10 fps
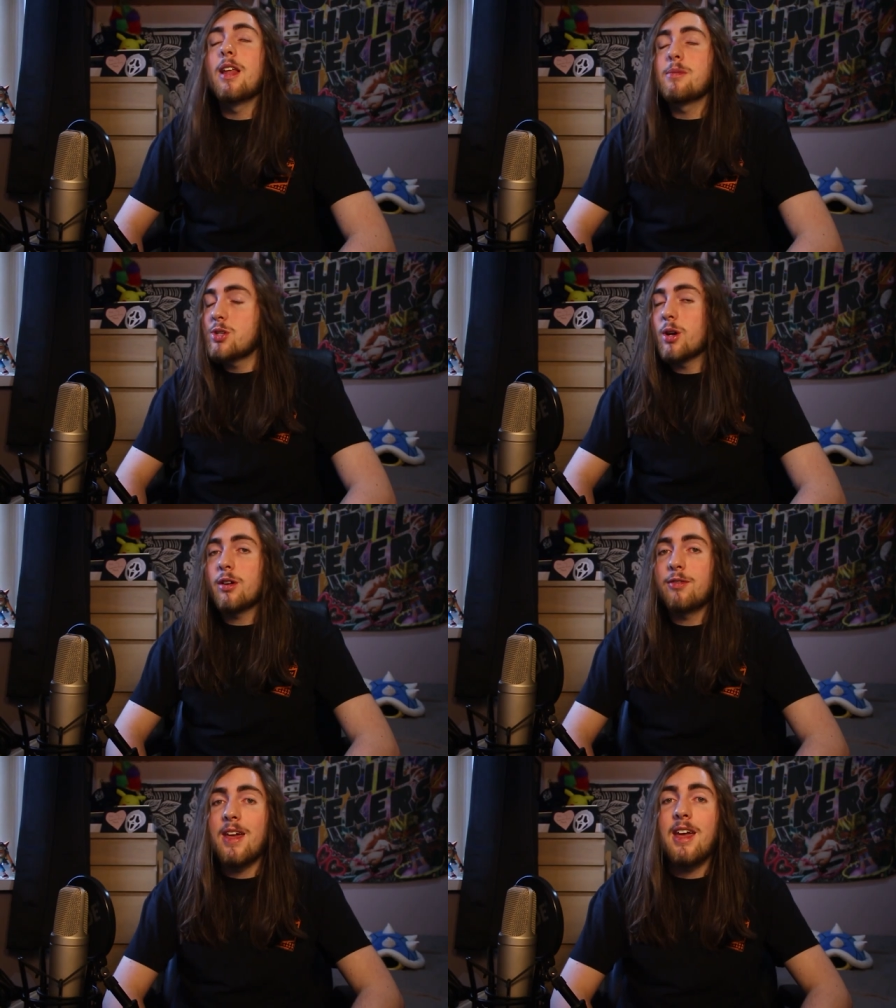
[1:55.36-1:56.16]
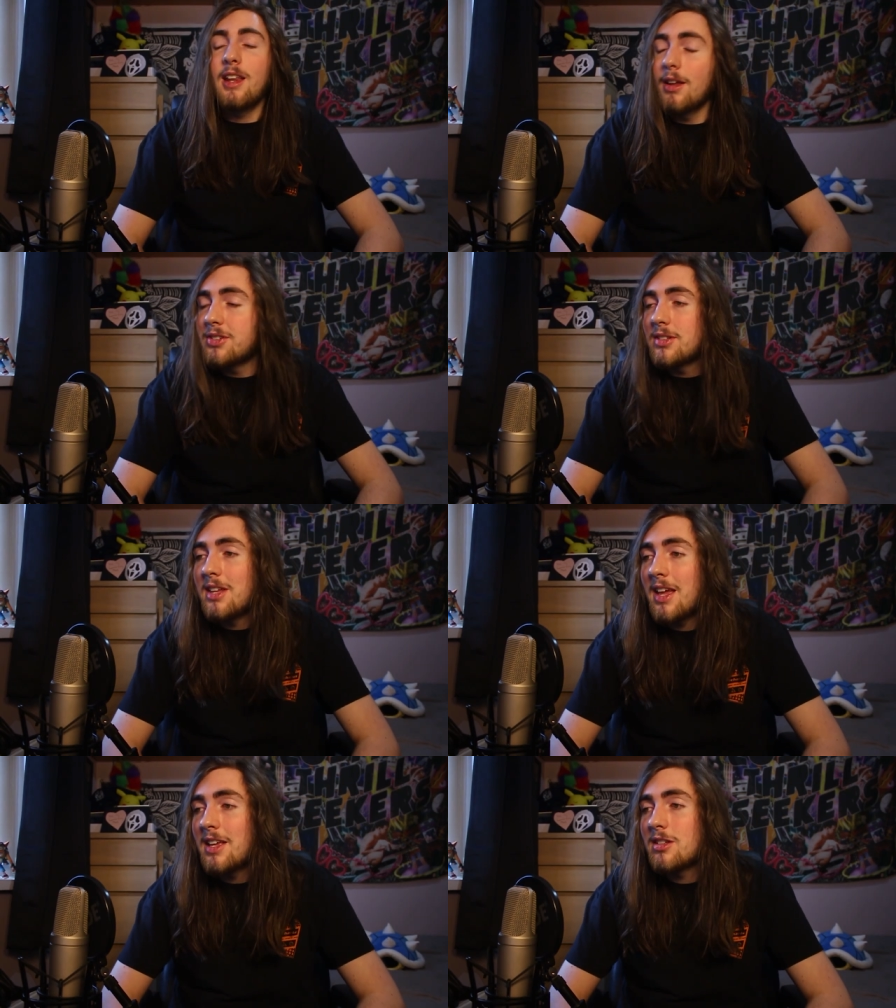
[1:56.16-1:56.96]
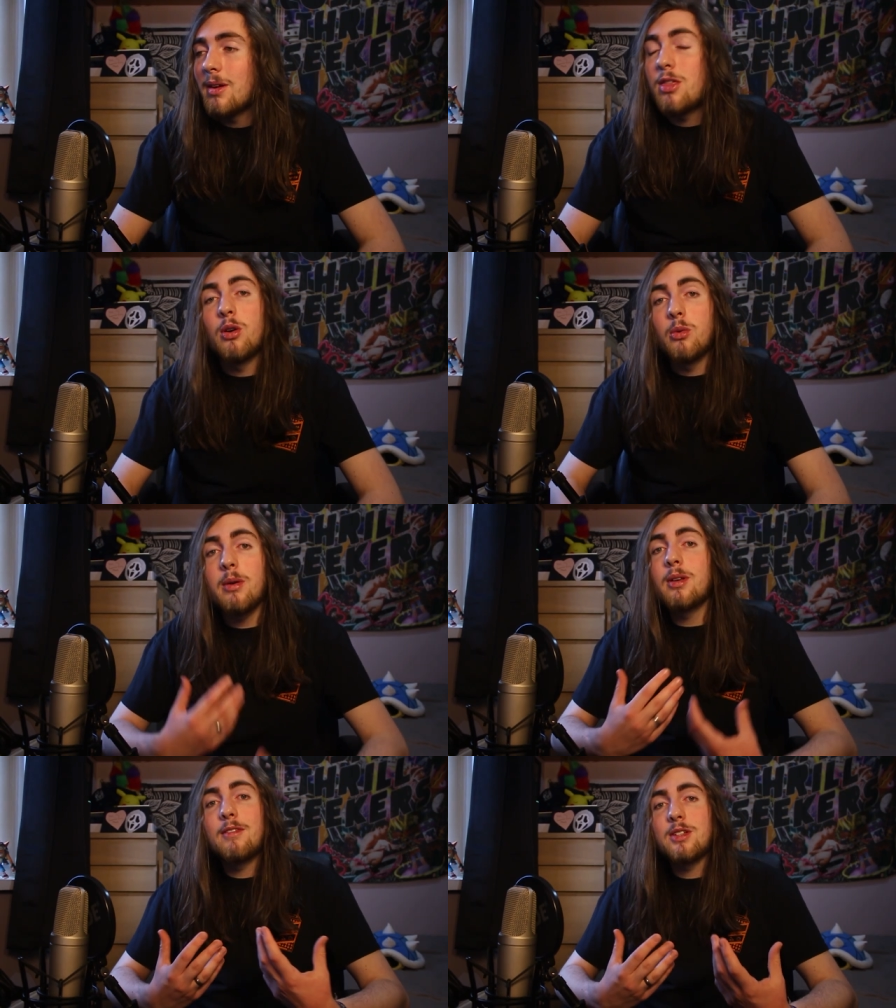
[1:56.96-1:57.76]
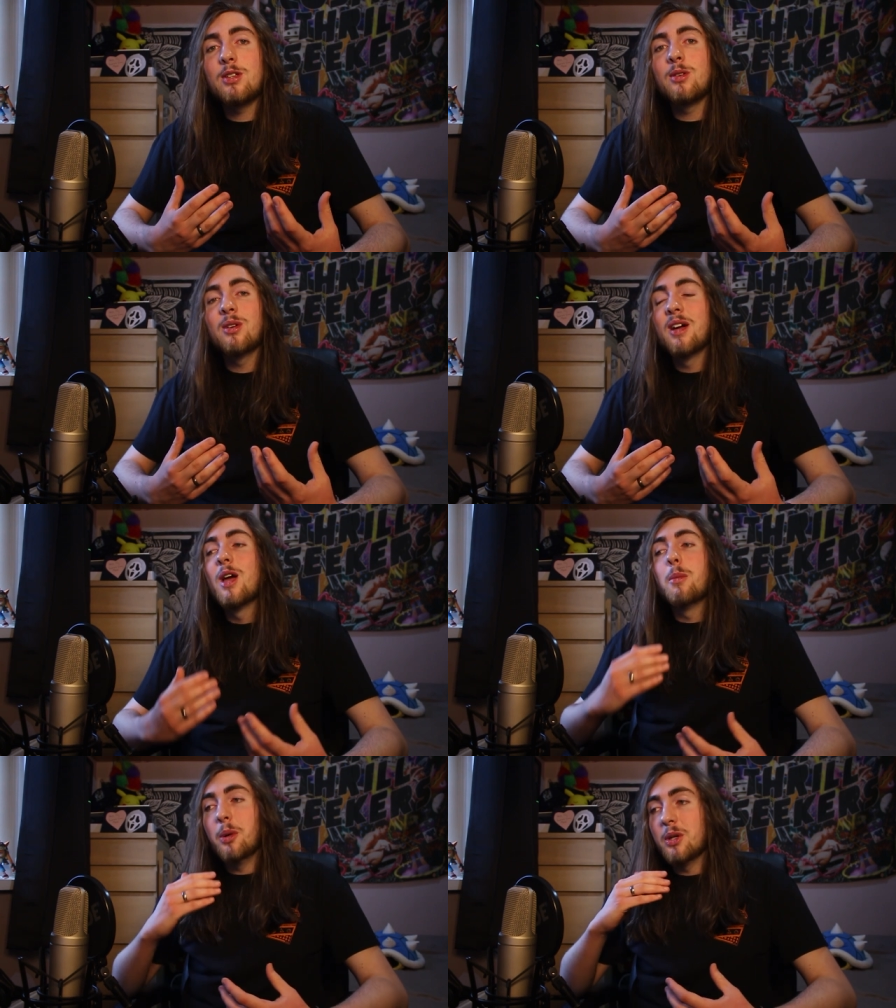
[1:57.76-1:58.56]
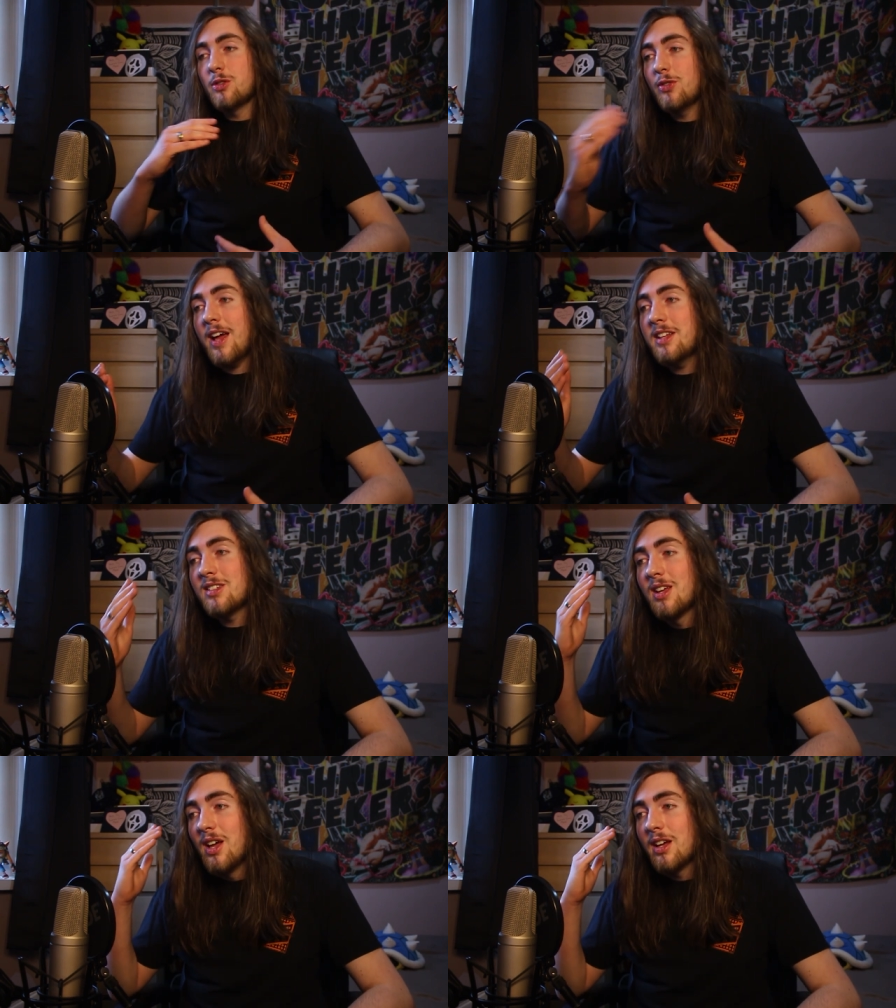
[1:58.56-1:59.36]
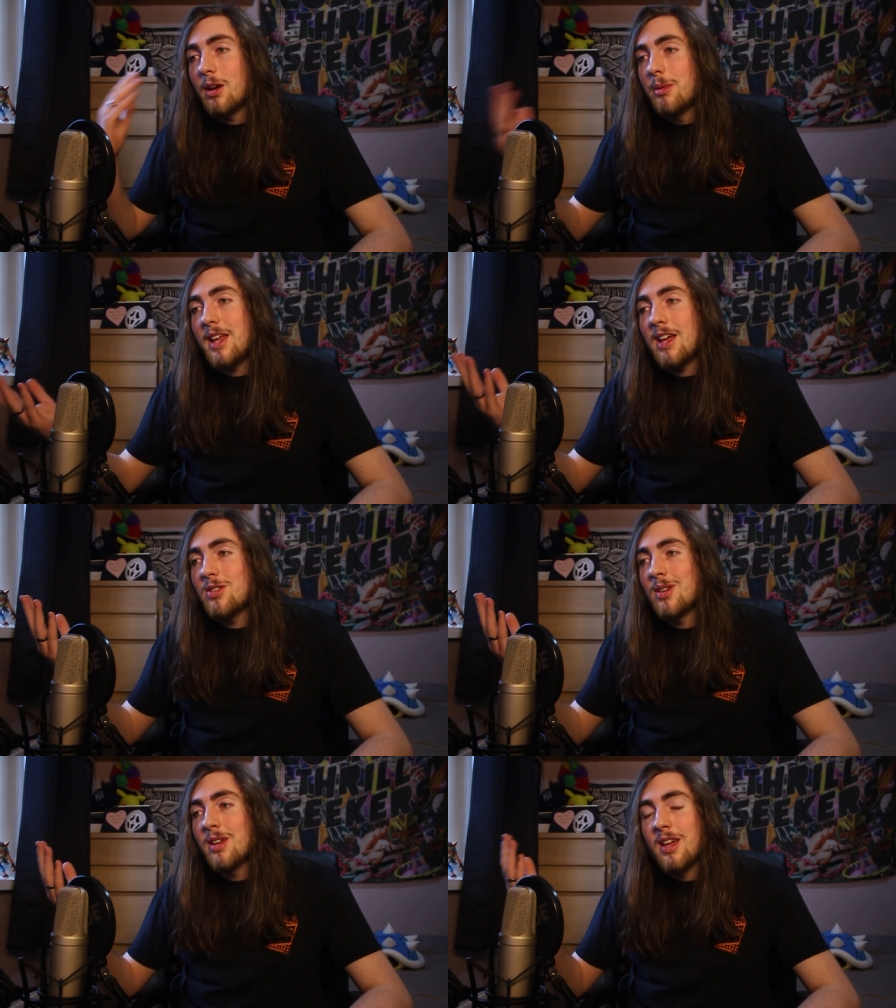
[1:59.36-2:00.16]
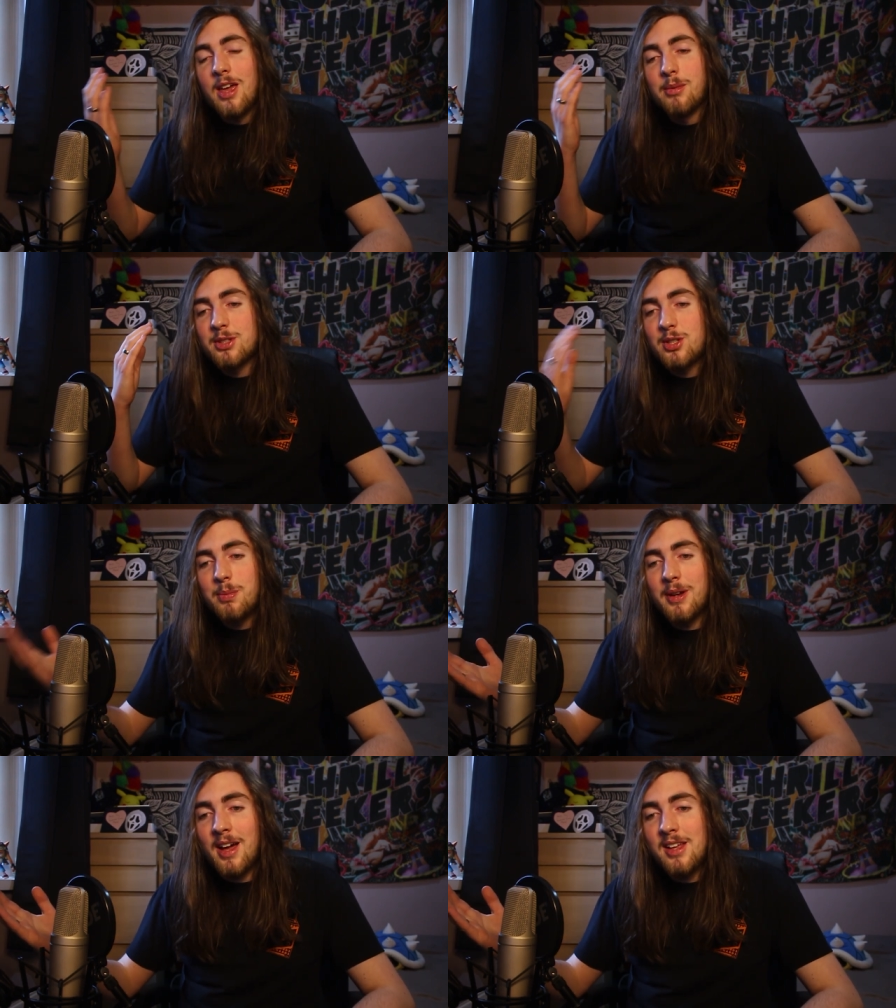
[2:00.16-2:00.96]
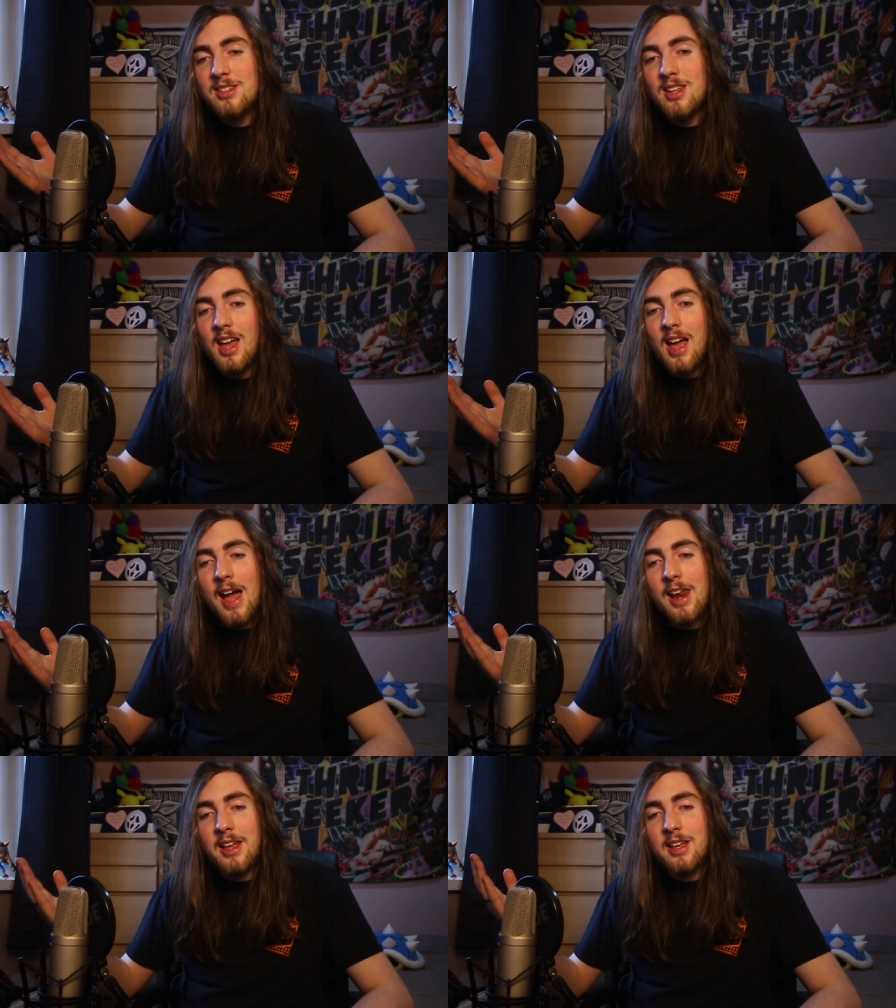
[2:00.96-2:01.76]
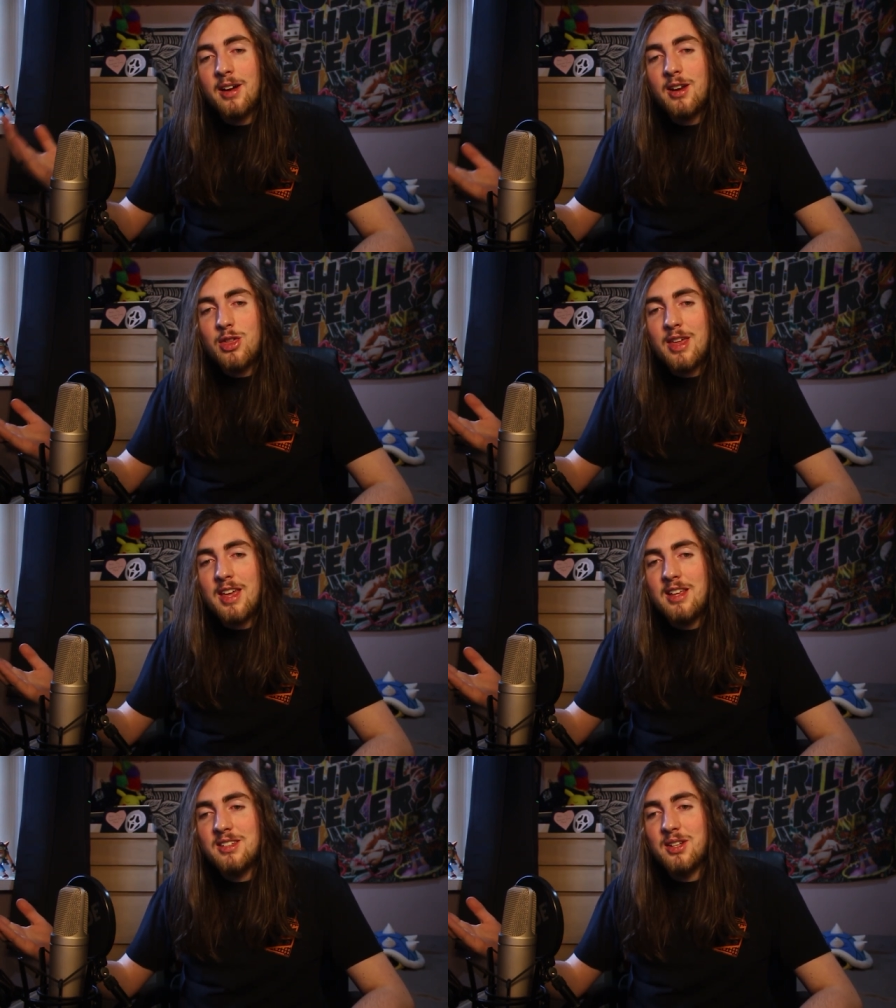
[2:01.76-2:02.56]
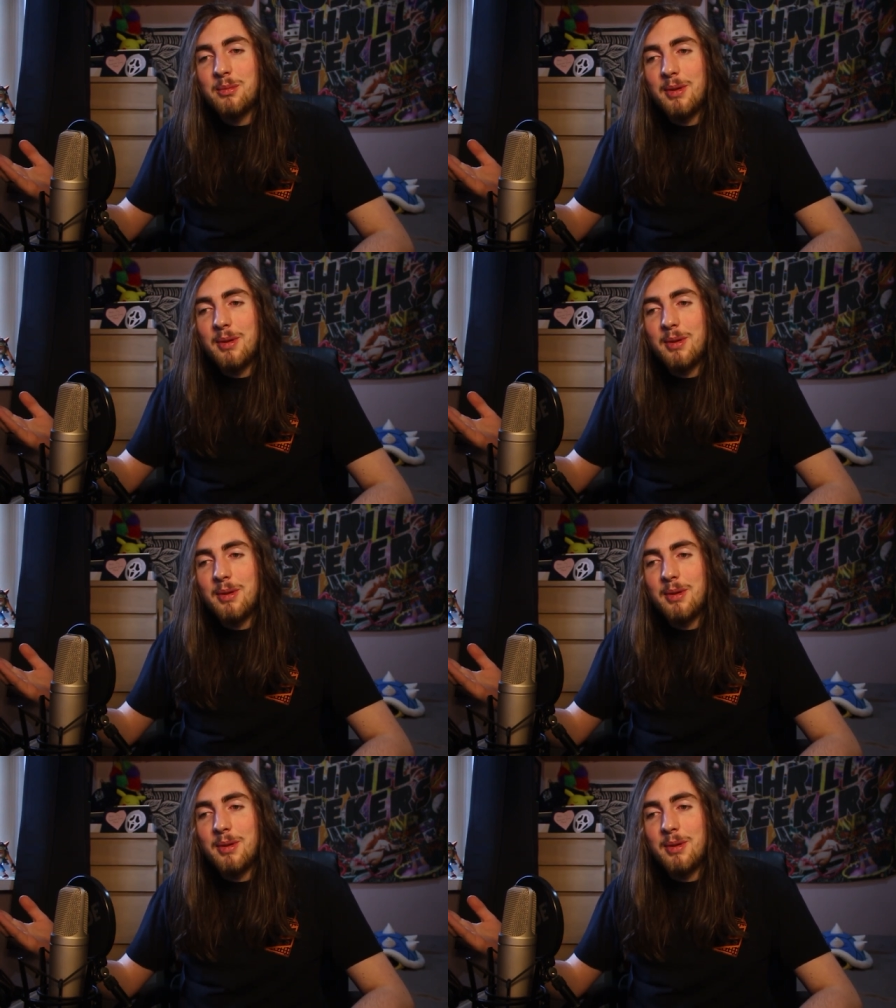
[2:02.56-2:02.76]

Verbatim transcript: loves geography, he loves the city, so he thought we would love it too. Bought us flights, accommodation, it was super nice, and I kind of think he still